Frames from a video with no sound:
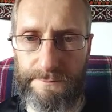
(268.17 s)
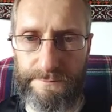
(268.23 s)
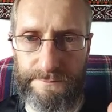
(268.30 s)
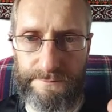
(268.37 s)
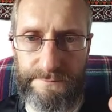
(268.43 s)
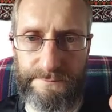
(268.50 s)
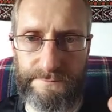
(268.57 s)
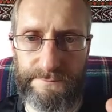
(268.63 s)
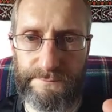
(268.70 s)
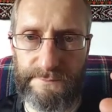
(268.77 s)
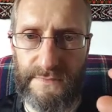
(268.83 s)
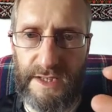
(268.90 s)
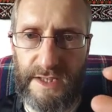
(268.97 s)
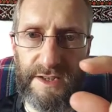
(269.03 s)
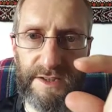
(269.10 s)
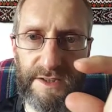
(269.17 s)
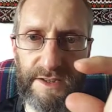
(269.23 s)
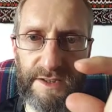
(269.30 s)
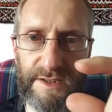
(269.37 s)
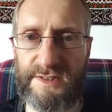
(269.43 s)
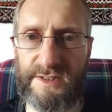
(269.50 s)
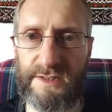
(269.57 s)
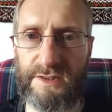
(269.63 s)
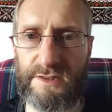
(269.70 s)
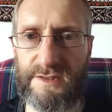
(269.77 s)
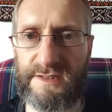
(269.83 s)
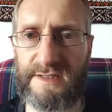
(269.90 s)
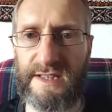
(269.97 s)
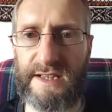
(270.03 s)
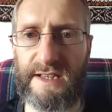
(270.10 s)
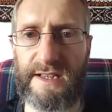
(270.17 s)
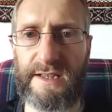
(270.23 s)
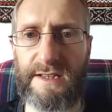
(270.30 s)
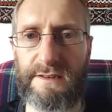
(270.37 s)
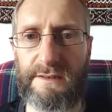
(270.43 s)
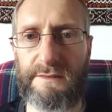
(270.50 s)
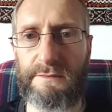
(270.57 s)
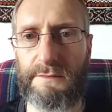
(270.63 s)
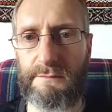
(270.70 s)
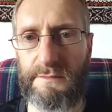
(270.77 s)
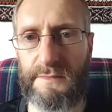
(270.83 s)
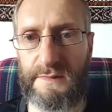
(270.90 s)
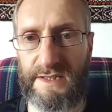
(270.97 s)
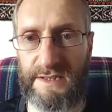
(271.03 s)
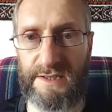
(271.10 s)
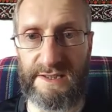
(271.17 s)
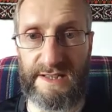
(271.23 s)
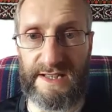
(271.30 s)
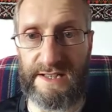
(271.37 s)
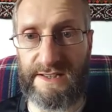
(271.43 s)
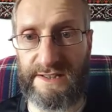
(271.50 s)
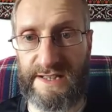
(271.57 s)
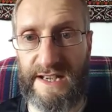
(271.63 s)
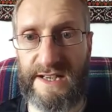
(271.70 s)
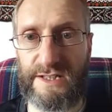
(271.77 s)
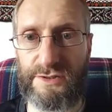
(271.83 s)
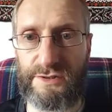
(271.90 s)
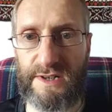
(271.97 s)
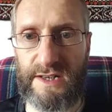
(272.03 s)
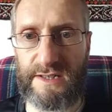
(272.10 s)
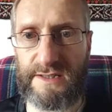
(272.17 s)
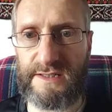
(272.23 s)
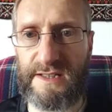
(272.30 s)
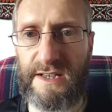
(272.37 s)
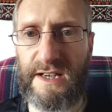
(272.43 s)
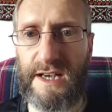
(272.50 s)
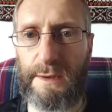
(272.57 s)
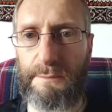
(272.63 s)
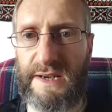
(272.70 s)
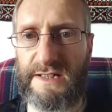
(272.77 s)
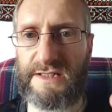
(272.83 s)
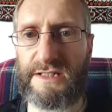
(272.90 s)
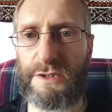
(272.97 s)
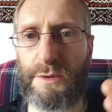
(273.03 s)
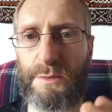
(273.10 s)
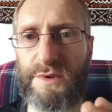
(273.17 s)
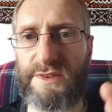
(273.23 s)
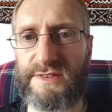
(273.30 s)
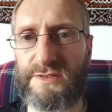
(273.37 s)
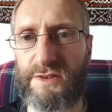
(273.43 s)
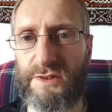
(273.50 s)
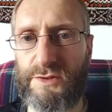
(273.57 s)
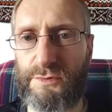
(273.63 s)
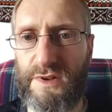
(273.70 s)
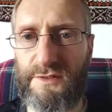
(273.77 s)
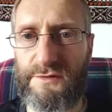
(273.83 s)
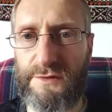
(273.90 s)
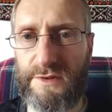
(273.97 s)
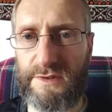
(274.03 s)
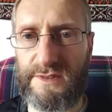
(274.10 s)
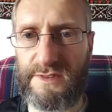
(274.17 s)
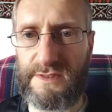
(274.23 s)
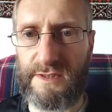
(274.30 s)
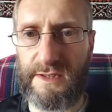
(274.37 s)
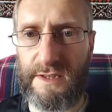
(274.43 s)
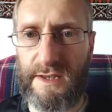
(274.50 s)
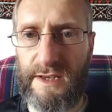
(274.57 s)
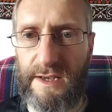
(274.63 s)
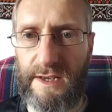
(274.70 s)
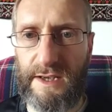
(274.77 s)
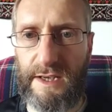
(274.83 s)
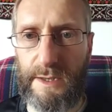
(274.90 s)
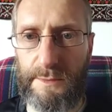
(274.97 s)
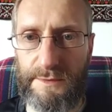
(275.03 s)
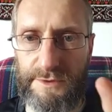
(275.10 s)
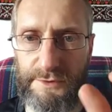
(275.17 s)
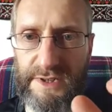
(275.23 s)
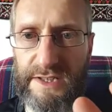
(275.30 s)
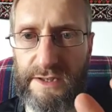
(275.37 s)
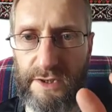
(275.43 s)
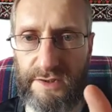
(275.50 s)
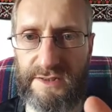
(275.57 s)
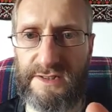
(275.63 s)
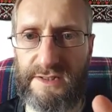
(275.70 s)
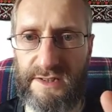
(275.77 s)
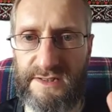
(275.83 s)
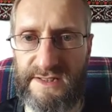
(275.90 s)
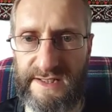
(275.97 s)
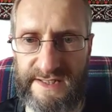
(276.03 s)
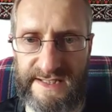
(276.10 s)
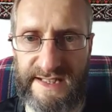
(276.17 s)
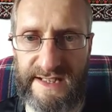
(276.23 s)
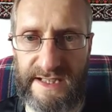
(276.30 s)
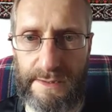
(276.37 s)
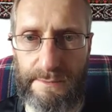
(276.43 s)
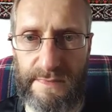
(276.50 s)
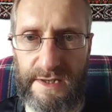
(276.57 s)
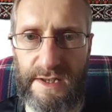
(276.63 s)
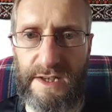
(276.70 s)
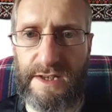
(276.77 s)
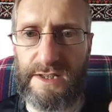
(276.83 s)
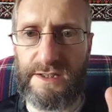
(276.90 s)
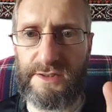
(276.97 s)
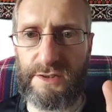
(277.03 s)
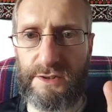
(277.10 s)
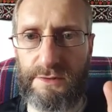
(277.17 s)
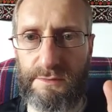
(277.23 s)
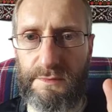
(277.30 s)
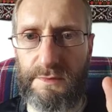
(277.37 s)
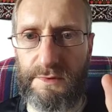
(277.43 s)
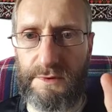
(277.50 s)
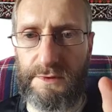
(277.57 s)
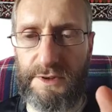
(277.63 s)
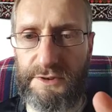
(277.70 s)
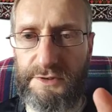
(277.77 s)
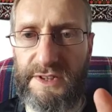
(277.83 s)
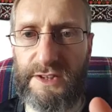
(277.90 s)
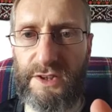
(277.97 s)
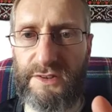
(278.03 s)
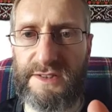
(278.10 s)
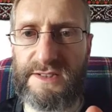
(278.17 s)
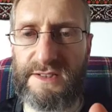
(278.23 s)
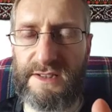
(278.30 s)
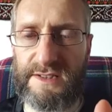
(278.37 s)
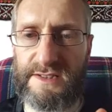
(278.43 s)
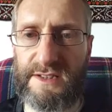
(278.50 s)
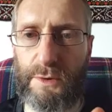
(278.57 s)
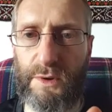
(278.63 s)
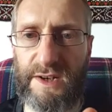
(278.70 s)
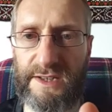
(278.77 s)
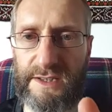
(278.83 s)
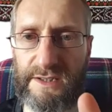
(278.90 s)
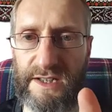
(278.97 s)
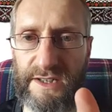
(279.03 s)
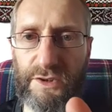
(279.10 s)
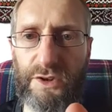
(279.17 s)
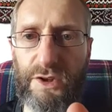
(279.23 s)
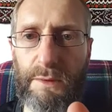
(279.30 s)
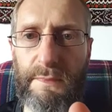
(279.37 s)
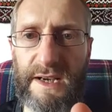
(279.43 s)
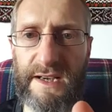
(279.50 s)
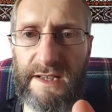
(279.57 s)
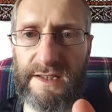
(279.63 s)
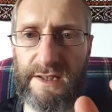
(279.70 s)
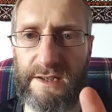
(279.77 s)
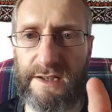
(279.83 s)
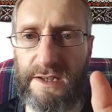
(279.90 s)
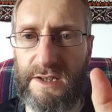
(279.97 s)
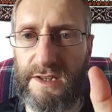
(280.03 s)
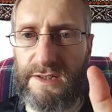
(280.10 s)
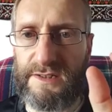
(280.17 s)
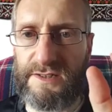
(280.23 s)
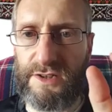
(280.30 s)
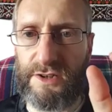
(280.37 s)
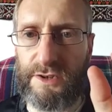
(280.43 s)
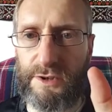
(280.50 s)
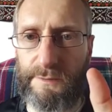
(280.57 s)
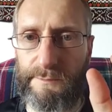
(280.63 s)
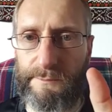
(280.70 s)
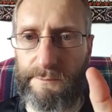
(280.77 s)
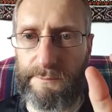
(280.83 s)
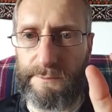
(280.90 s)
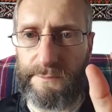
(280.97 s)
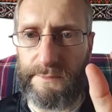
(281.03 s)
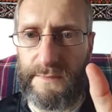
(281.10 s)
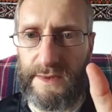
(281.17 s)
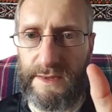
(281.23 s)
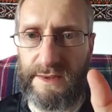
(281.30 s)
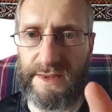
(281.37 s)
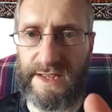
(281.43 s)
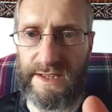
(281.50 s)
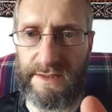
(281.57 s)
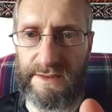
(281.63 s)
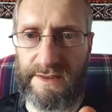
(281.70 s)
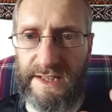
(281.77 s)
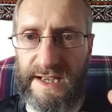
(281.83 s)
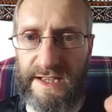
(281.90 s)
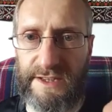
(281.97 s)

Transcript: the consonants in the extract and matching it with the source reference, 3 consonants at a time. So the 3 consonants are what I call a marker. So the